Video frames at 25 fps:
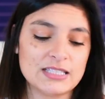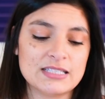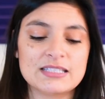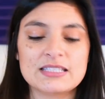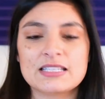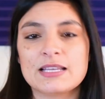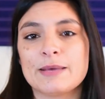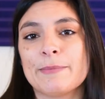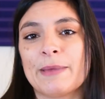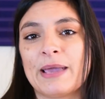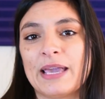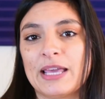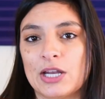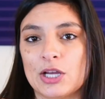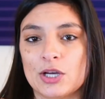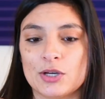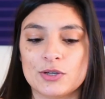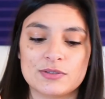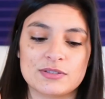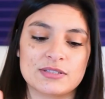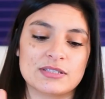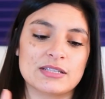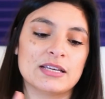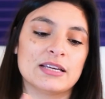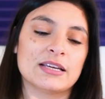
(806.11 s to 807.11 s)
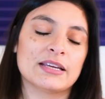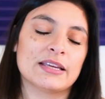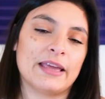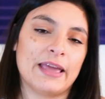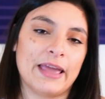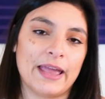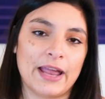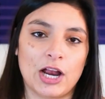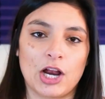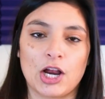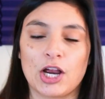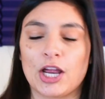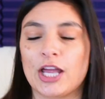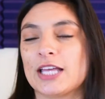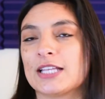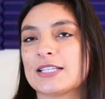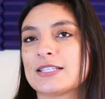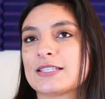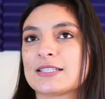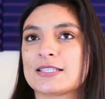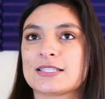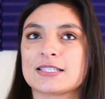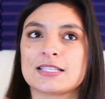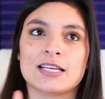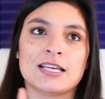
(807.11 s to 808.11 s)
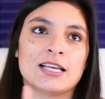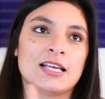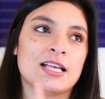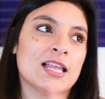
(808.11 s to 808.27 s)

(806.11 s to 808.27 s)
tomatoes, carrots,